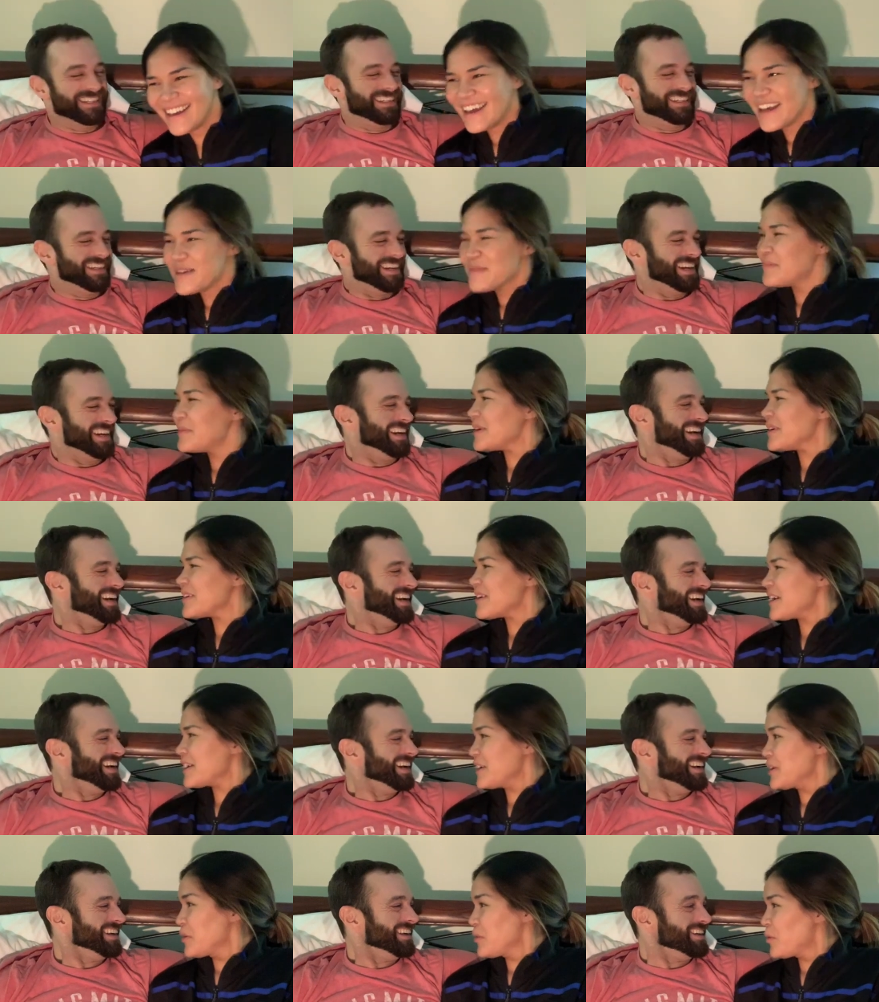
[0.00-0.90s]
Speaker 1: But you got
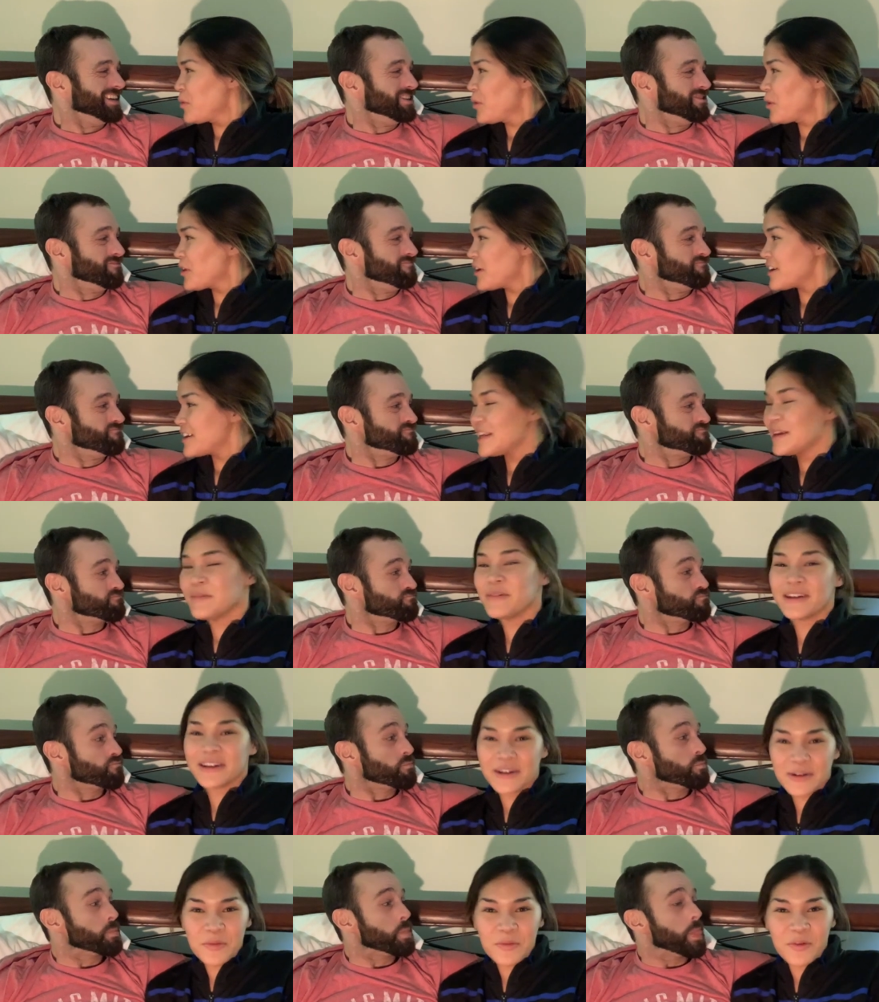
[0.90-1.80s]
an award. You won an
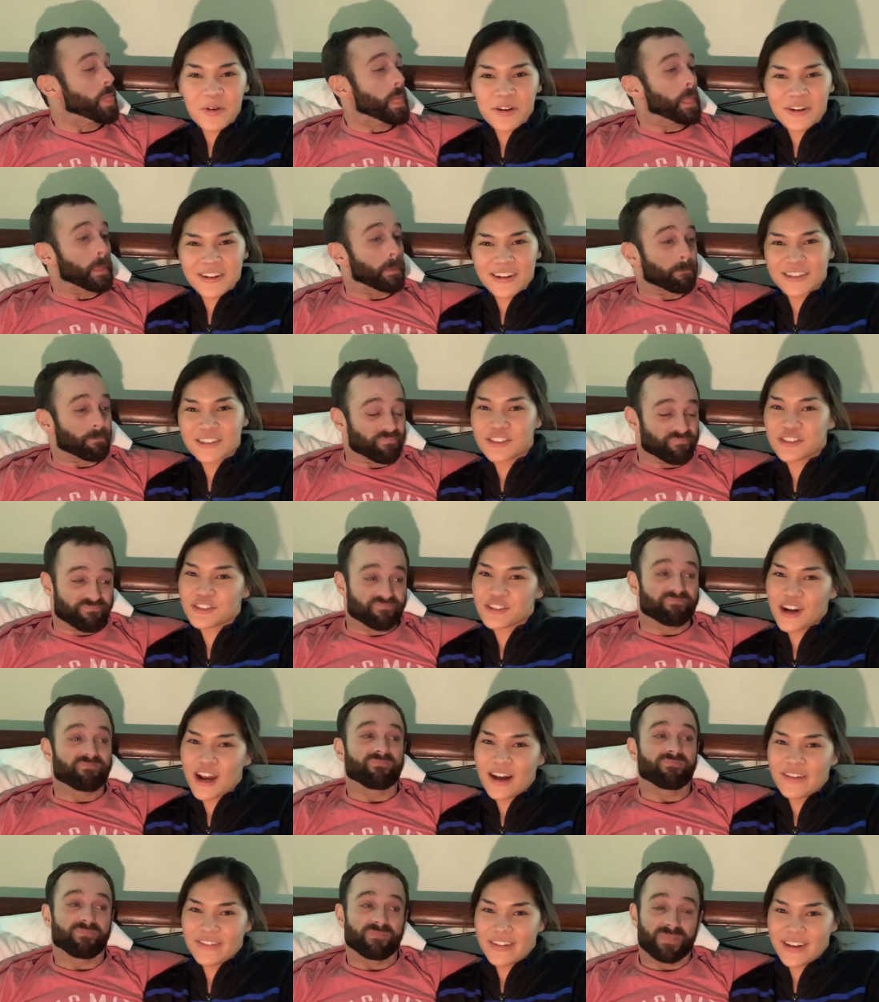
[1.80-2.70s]
award on
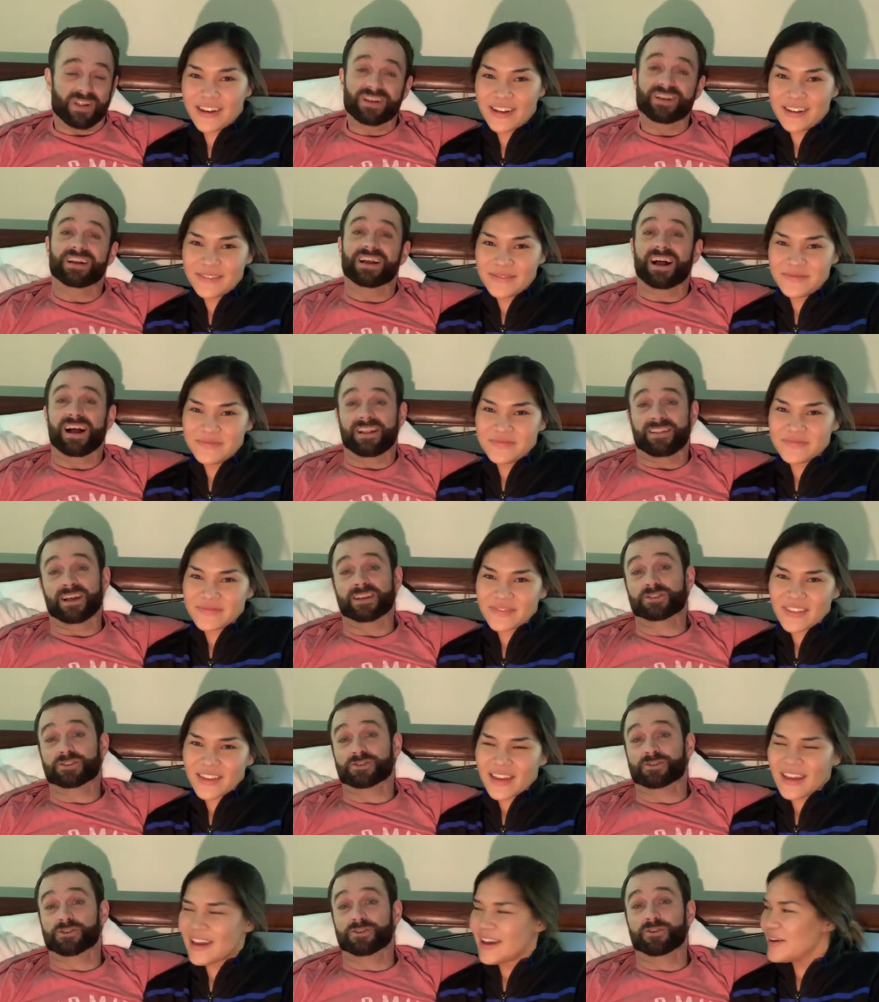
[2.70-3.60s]
Strava.
Speaker 2: That's
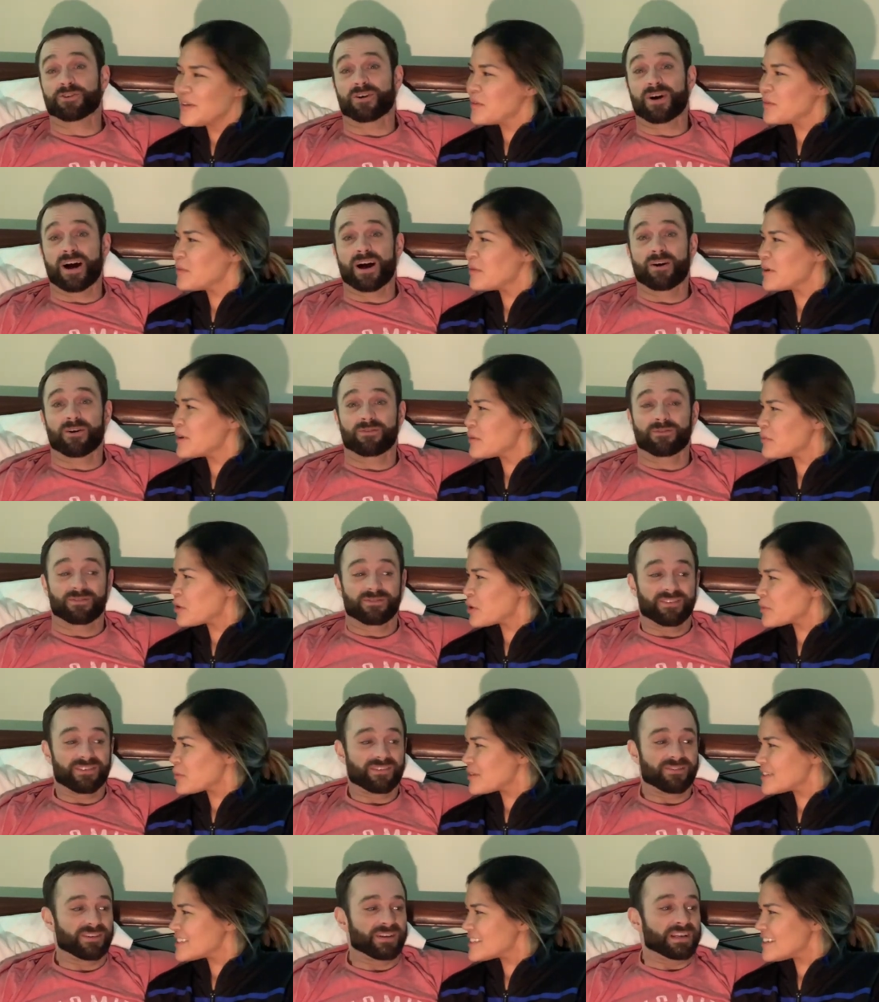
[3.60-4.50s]
true. What I, award
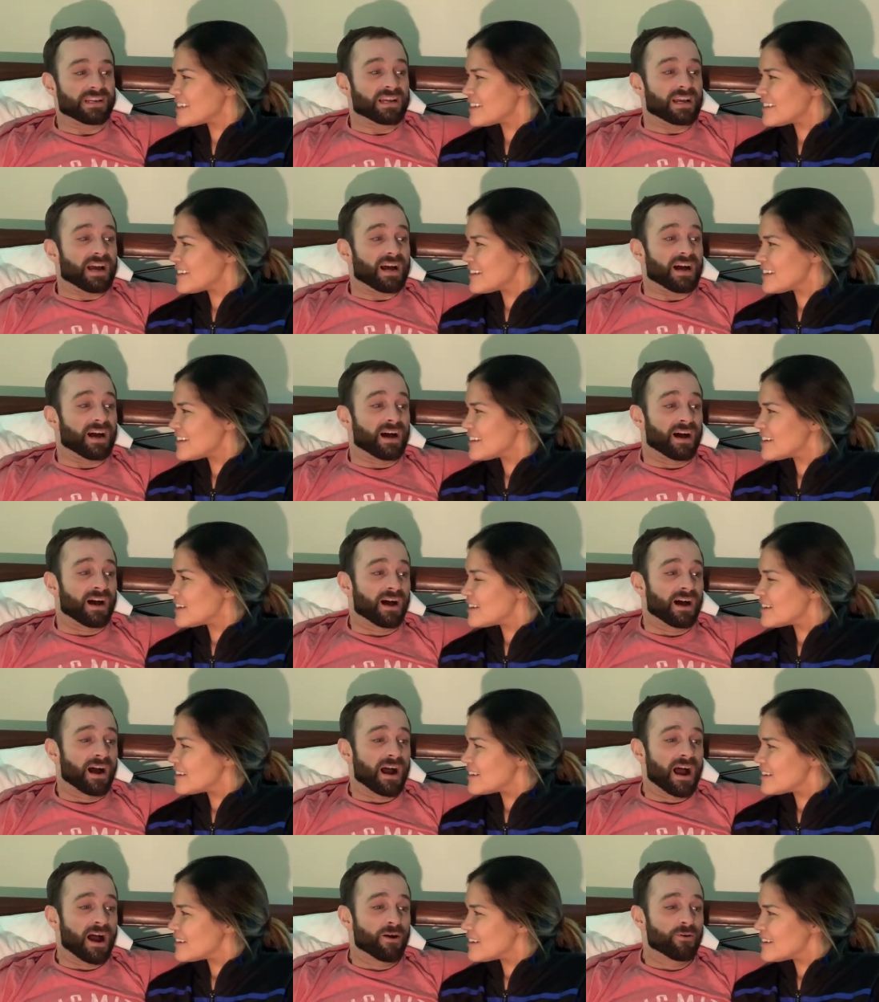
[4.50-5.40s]
was it? Uh,
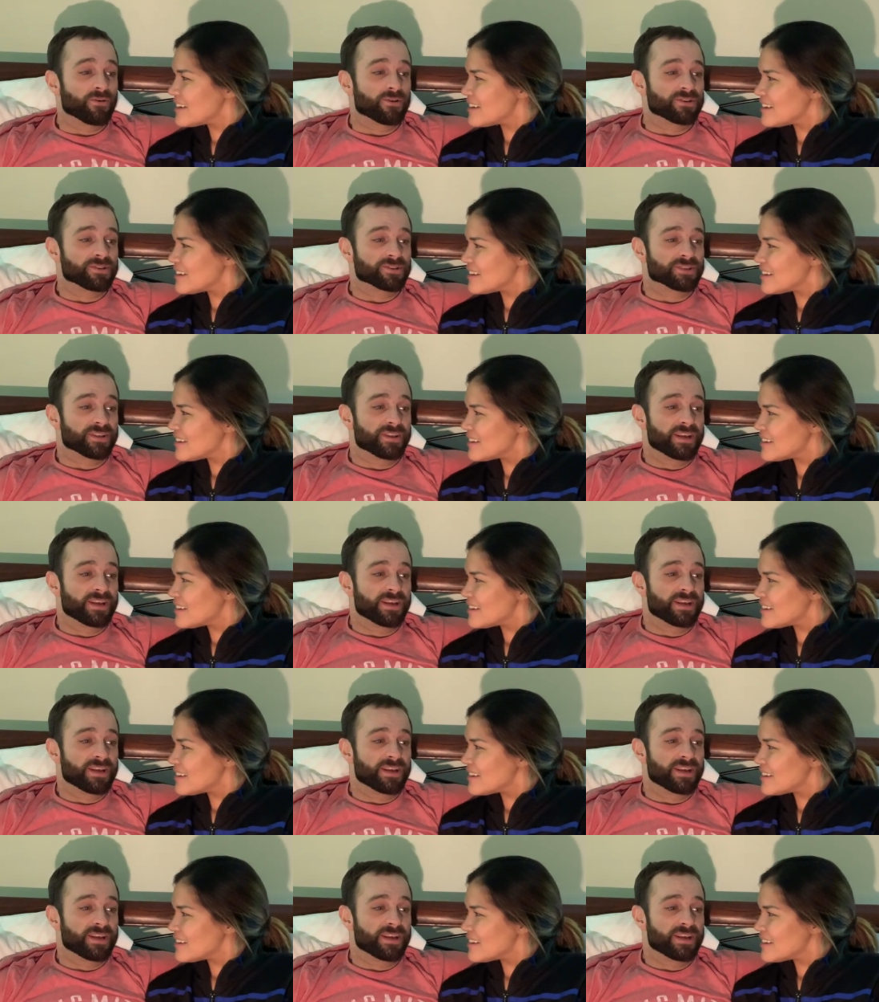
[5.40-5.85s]
I was